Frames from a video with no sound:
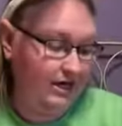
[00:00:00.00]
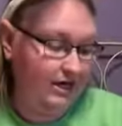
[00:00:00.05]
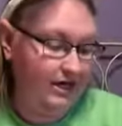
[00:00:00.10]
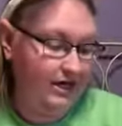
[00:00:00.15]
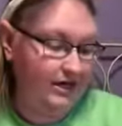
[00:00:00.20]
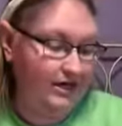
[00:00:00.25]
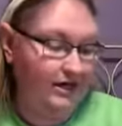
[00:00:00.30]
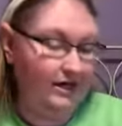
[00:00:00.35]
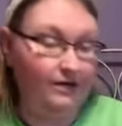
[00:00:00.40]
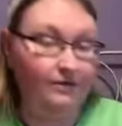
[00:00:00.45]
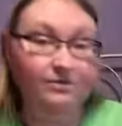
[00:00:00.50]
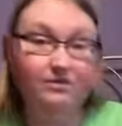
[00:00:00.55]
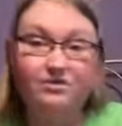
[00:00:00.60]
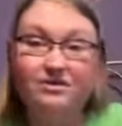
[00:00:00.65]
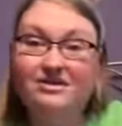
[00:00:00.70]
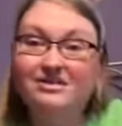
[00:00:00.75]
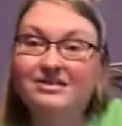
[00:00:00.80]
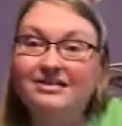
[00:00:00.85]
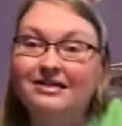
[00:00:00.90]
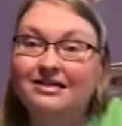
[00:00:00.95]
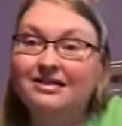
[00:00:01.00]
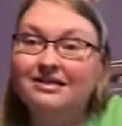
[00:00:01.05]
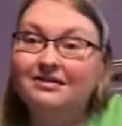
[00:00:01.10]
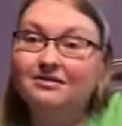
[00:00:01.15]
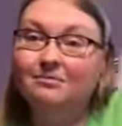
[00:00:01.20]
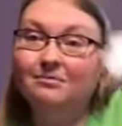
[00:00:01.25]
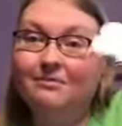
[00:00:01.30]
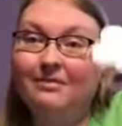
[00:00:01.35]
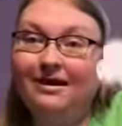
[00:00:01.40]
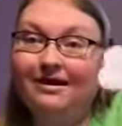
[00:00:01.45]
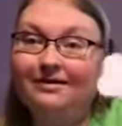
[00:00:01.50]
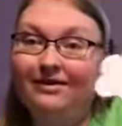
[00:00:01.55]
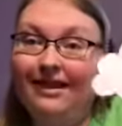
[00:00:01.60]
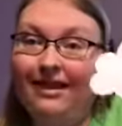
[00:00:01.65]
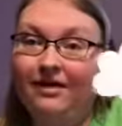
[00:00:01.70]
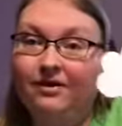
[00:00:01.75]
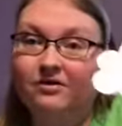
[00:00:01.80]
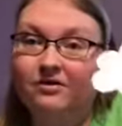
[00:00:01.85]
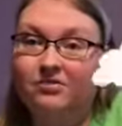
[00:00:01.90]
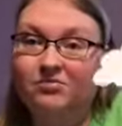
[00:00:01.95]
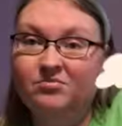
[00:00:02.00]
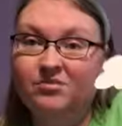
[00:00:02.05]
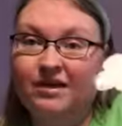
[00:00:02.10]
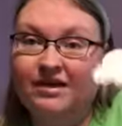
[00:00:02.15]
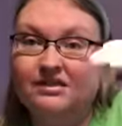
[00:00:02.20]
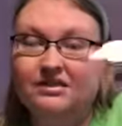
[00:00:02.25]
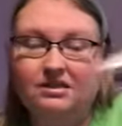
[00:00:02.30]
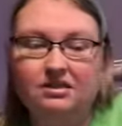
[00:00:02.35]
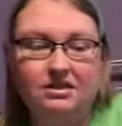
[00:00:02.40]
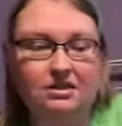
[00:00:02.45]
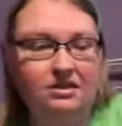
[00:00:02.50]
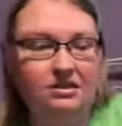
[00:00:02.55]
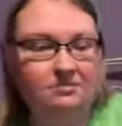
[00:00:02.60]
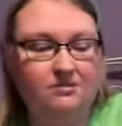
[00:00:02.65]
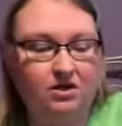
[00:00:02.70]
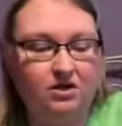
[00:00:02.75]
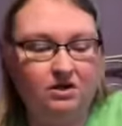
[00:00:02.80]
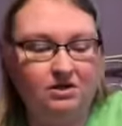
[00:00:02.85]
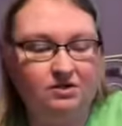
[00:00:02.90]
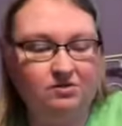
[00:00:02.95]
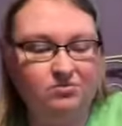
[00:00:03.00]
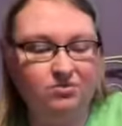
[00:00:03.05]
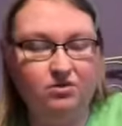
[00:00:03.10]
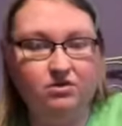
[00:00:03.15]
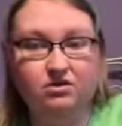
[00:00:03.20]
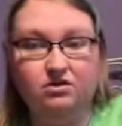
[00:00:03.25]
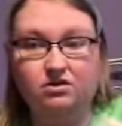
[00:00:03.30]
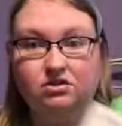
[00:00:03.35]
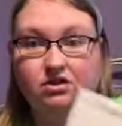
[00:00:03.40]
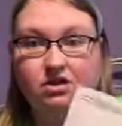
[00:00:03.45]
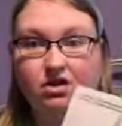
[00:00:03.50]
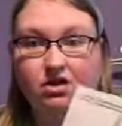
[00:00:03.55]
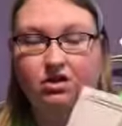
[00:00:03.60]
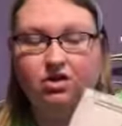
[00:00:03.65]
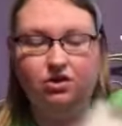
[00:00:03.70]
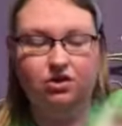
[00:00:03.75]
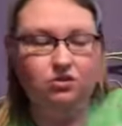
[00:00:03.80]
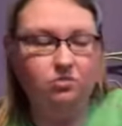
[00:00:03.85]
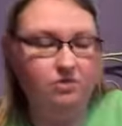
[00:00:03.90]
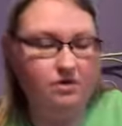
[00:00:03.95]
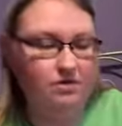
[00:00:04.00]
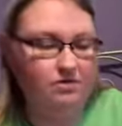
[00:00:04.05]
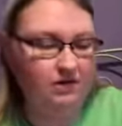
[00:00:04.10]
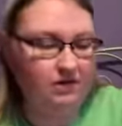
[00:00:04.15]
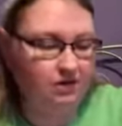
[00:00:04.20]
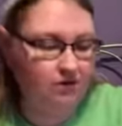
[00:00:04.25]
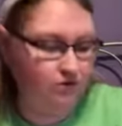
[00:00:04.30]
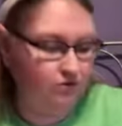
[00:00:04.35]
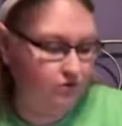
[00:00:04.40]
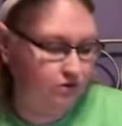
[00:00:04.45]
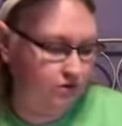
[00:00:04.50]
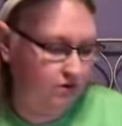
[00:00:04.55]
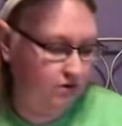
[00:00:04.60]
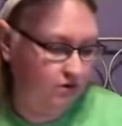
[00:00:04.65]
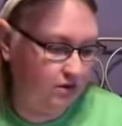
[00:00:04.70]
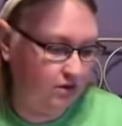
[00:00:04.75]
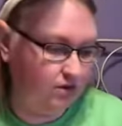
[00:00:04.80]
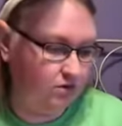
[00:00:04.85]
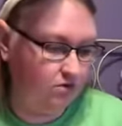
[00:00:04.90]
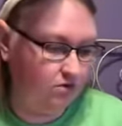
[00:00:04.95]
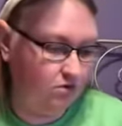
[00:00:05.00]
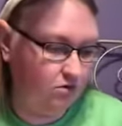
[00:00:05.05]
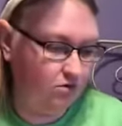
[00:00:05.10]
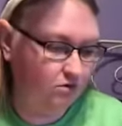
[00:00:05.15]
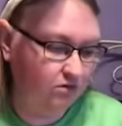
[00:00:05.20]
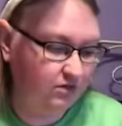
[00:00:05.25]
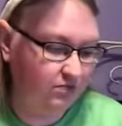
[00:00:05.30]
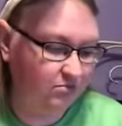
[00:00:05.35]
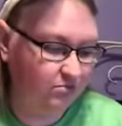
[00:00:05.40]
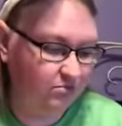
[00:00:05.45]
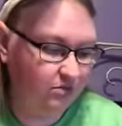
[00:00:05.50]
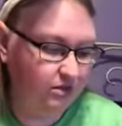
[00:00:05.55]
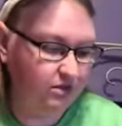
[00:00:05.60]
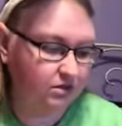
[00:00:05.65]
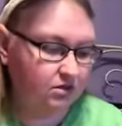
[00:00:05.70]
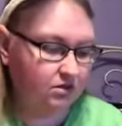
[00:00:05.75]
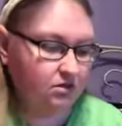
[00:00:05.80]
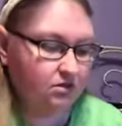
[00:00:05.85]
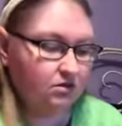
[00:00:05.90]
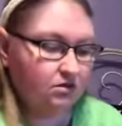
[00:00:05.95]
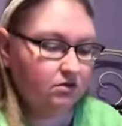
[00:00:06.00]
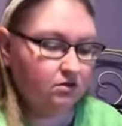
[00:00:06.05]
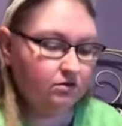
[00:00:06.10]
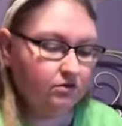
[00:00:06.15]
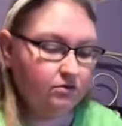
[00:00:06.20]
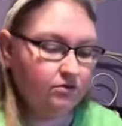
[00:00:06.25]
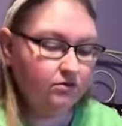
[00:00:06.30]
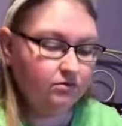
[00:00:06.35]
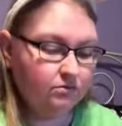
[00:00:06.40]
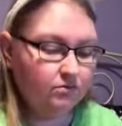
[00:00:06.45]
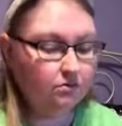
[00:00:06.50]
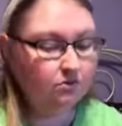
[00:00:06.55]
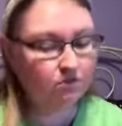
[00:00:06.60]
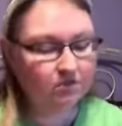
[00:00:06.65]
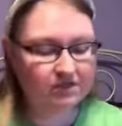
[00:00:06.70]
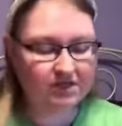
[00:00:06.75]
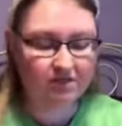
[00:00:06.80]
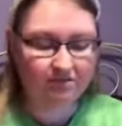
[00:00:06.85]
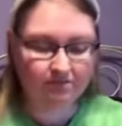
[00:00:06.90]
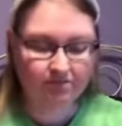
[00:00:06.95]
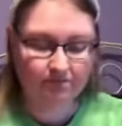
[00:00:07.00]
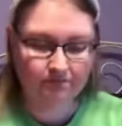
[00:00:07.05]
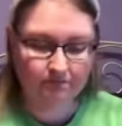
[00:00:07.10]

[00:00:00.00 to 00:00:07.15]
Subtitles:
and I'm going to need my cloud. But this part is important. You wanna make sure that you only put glue or tape.